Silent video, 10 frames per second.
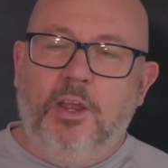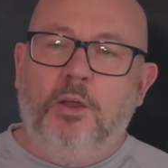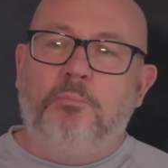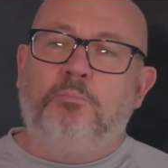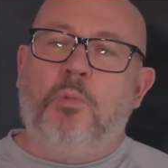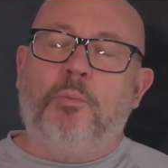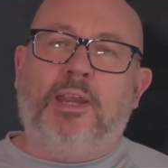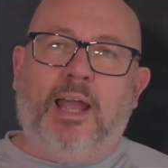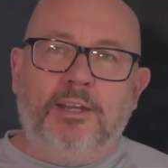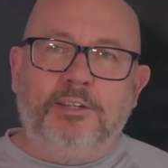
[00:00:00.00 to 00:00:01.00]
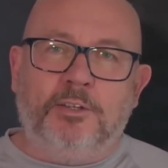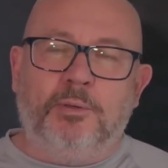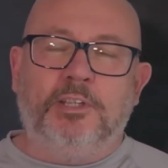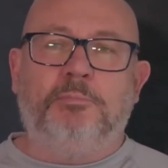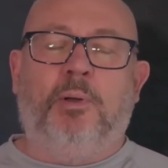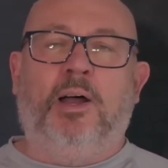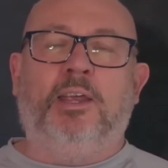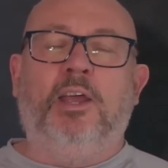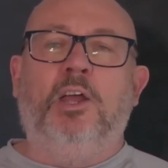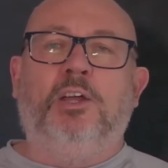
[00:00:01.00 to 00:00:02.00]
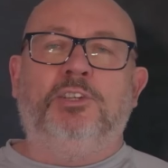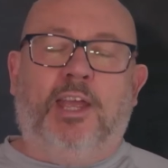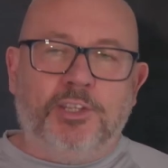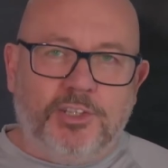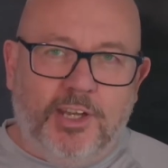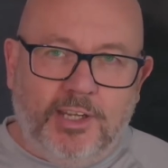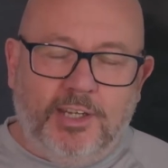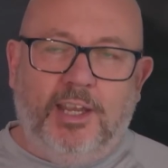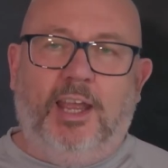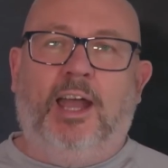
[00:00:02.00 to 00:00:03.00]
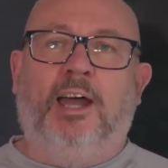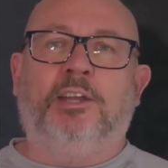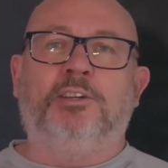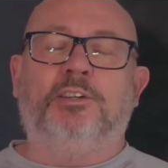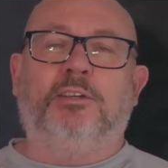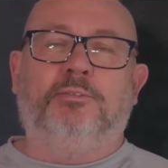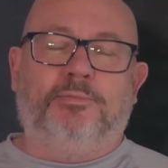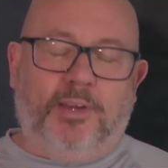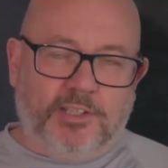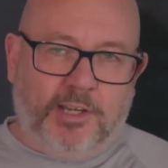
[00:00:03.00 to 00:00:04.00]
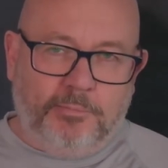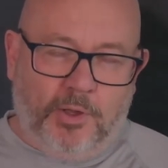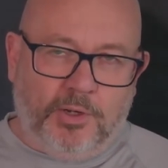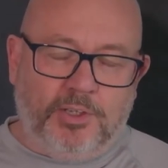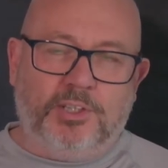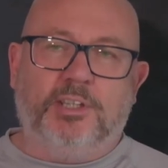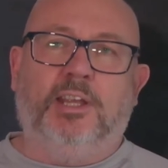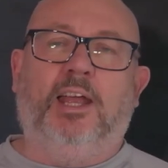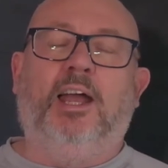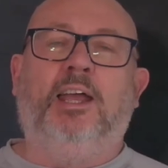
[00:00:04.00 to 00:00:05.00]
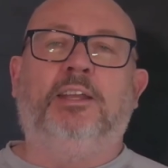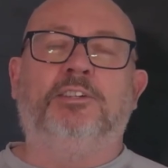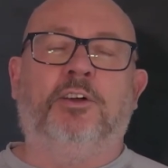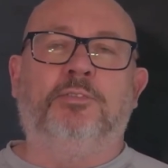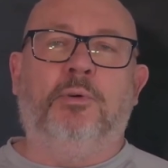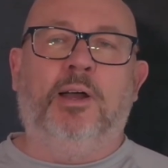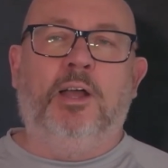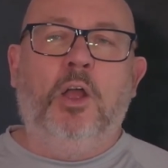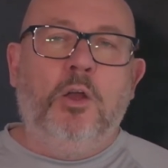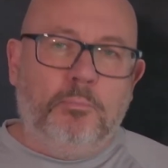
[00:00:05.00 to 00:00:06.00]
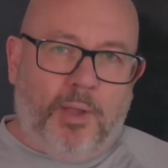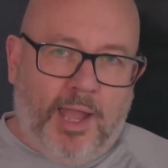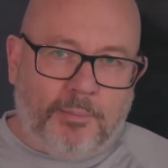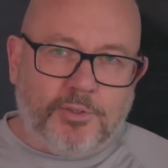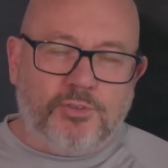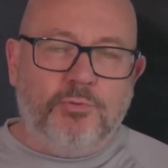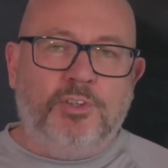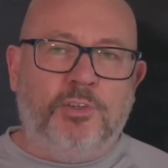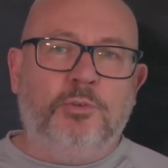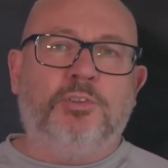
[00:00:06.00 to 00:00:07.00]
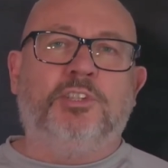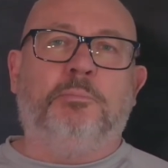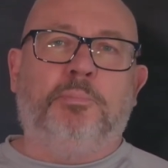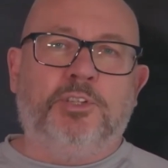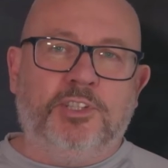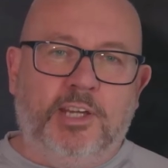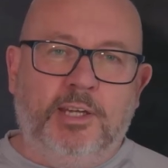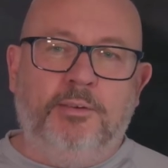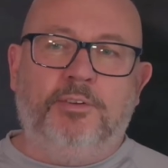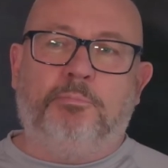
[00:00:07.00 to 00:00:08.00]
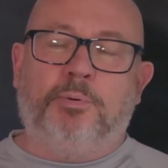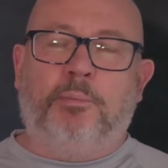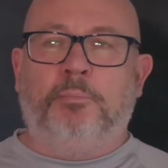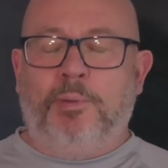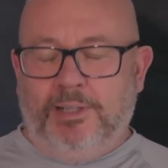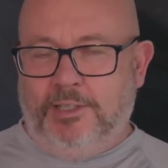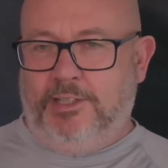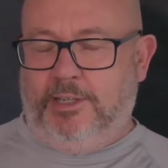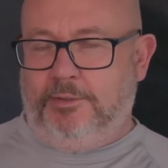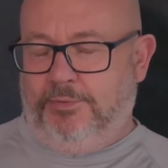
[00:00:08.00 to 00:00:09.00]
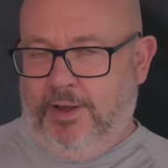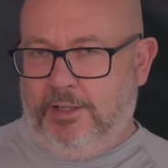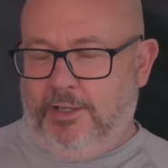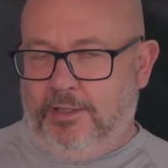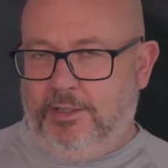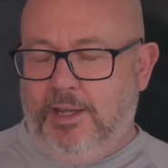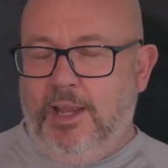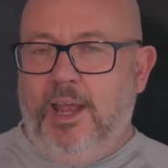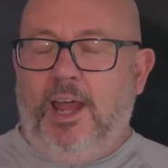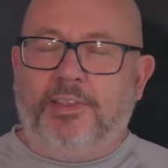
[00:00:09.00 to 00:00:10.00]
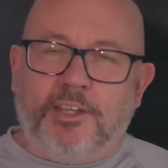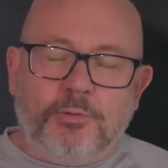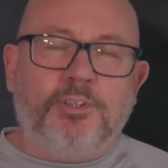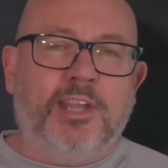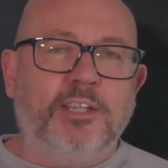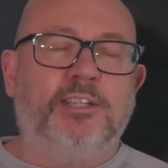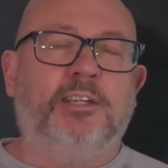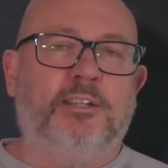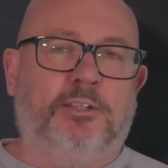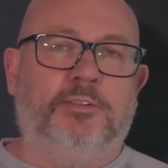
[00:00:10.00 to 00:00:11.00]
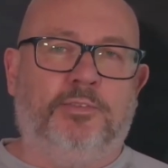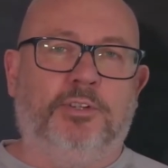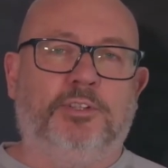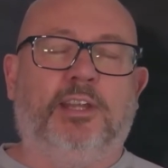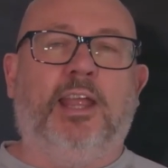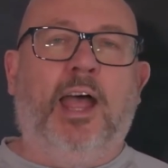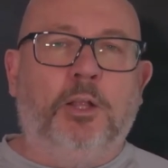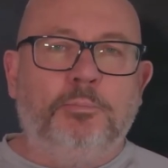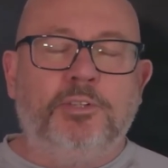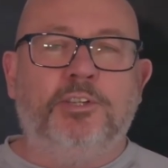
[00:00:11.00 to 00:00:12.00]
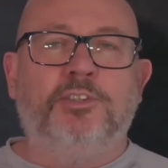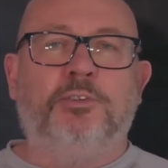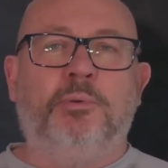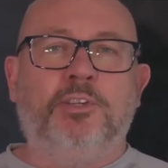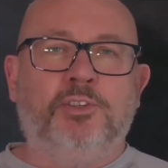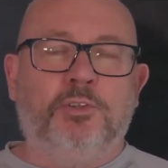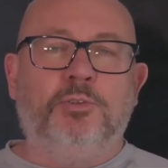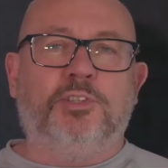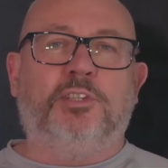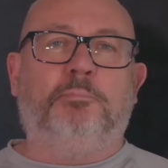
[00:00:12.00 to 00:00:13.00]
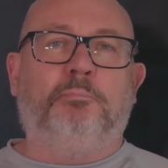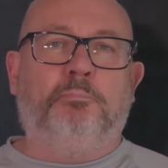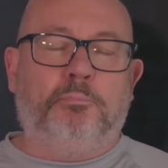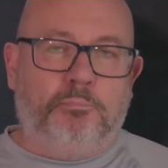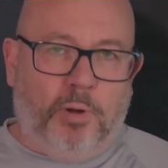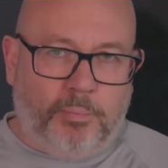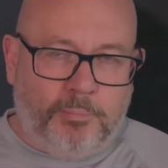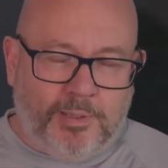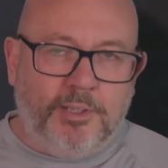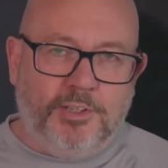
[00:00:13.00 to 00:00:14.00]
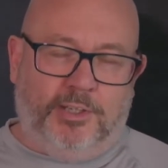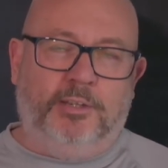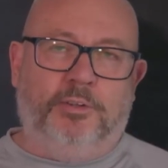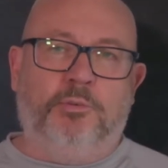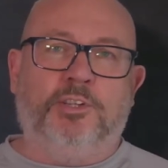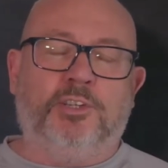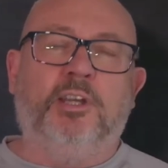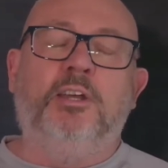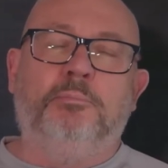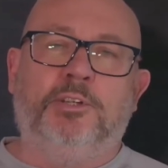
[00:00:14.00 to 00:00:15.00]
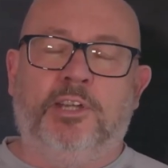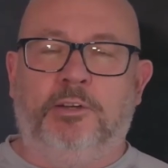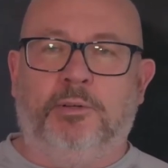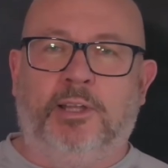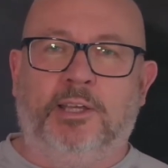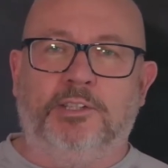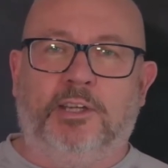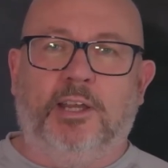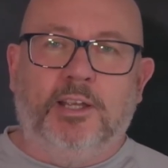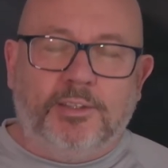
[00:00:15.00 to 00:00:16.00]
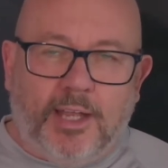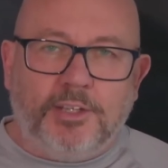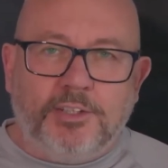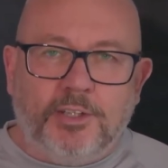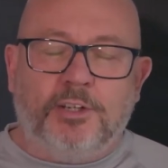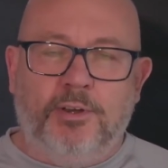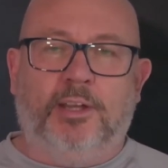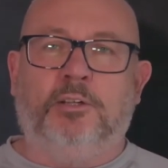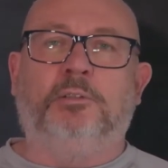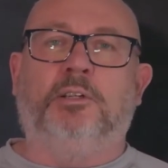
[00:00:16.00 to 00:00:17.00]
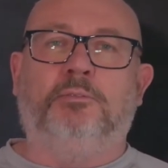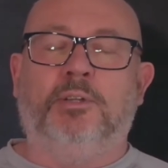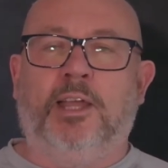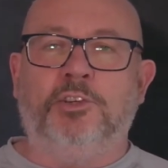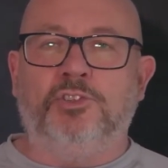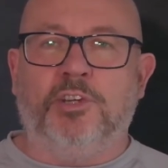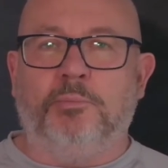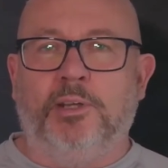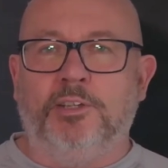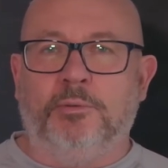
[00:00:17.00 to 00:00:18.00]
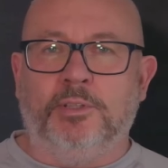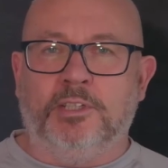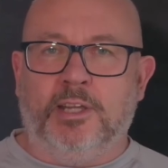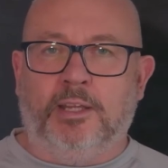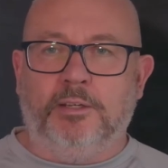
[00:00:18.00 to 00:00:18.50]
What we can do is by testing and fixing bugs in software, perhaps reduce the perceived probability of failure. And that's what testing does for us. It helps us to reduce the probability of a risk materialising. That's the critical relationship we need to understand.